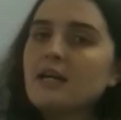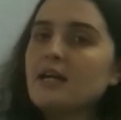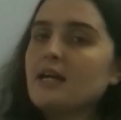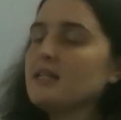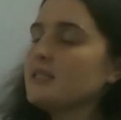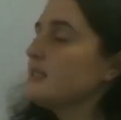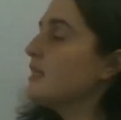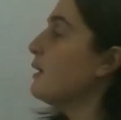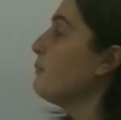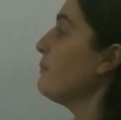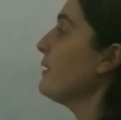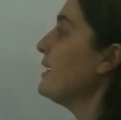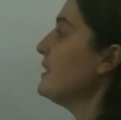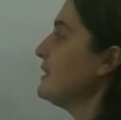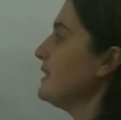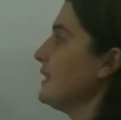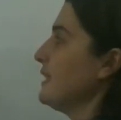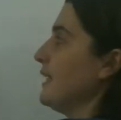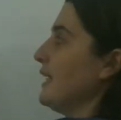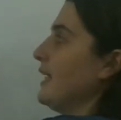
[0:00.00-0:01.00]
It's
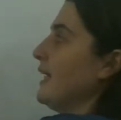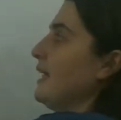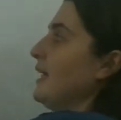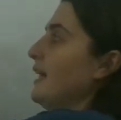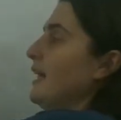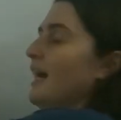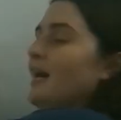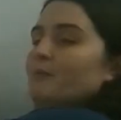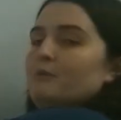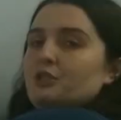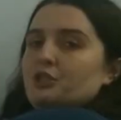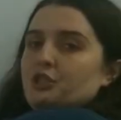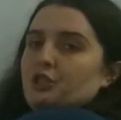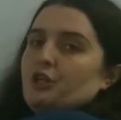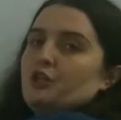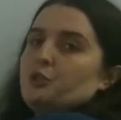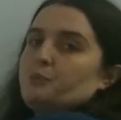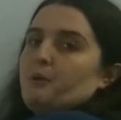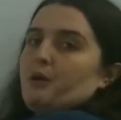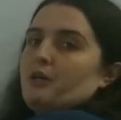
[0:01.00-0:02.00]
basically how much
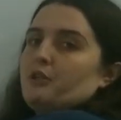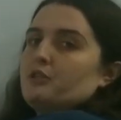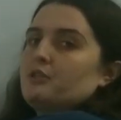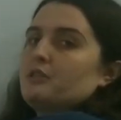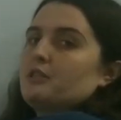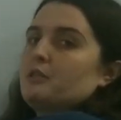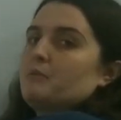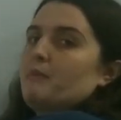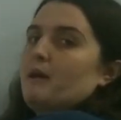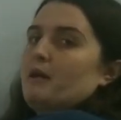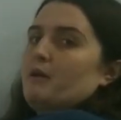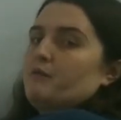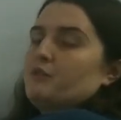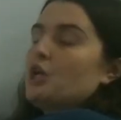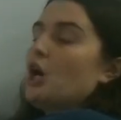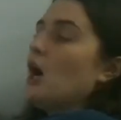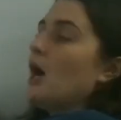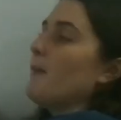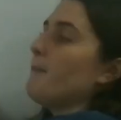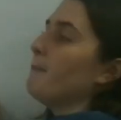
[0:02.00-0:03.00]
charge passes in an amount of
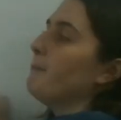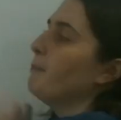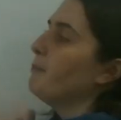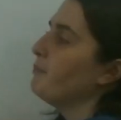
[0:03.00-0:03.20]
time.